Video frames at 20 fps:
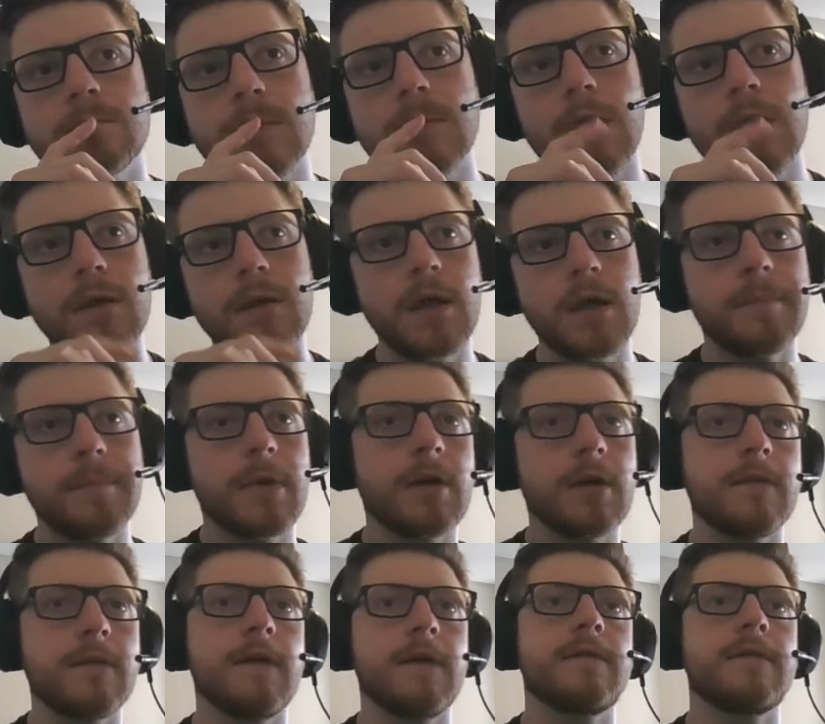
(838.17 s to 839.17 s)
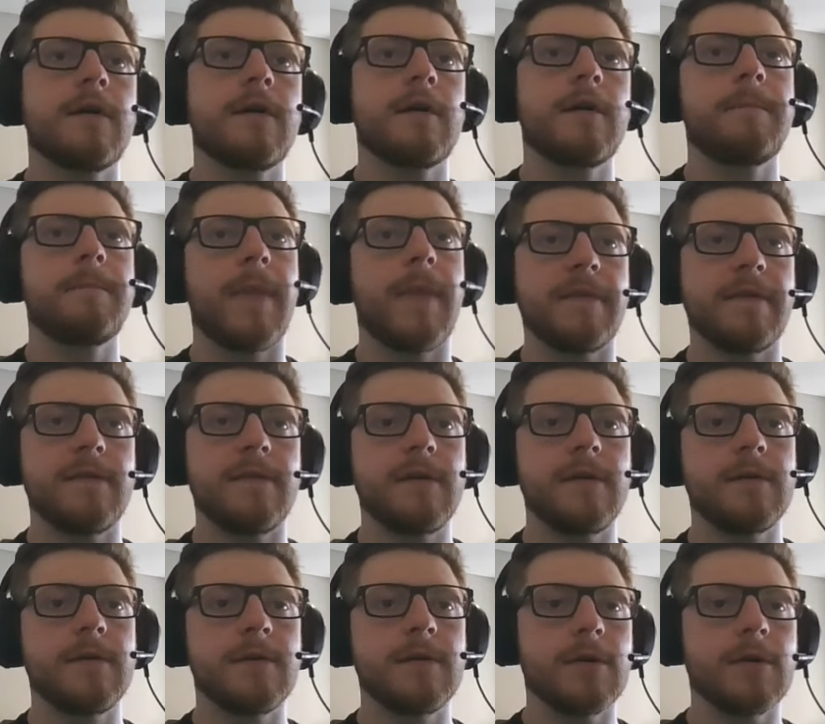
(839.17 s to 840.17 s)
yep, all tests are
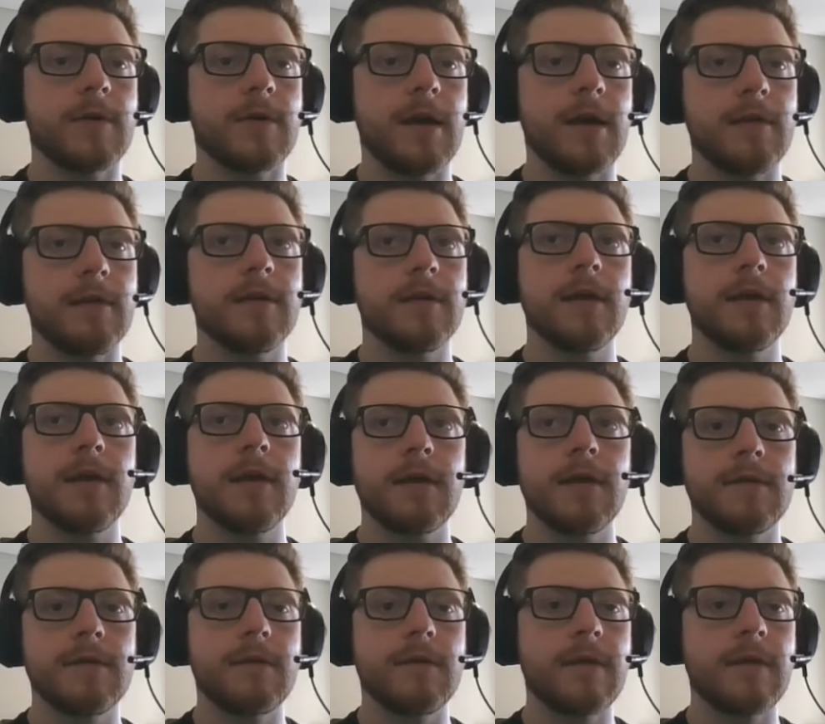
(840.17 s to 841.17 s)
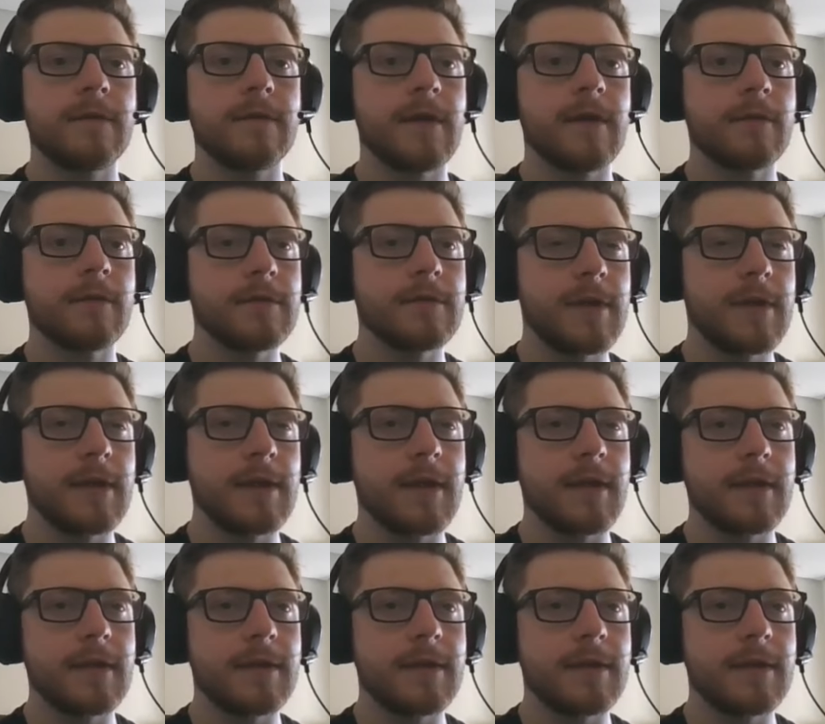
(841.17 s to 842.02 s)
passing. Okay, so the second thing that